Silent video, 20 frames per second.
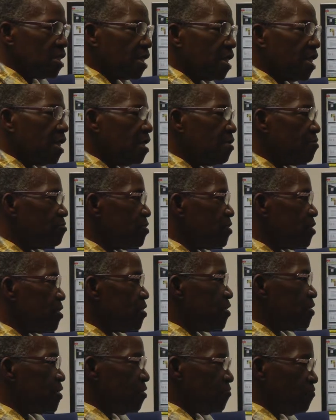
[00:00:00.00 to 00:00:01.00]
Carers and
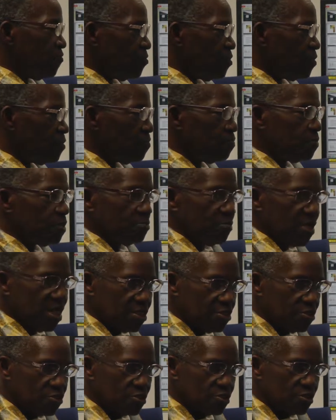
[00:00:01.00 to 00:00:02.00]
Sufferers of
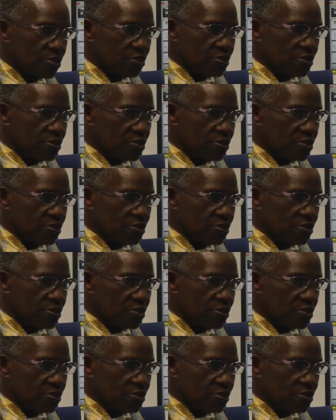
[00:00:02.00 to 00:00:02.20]
Dementia.